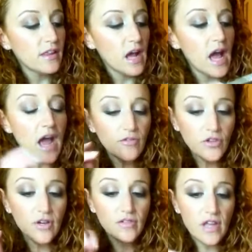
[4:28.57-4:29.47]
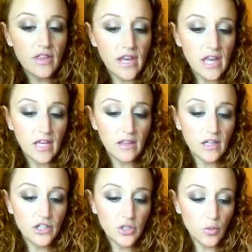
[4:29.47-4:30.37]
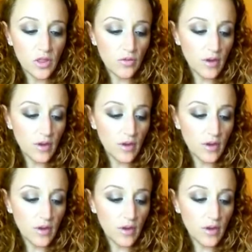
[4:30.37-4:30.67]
After I've done the Naked Lunch with the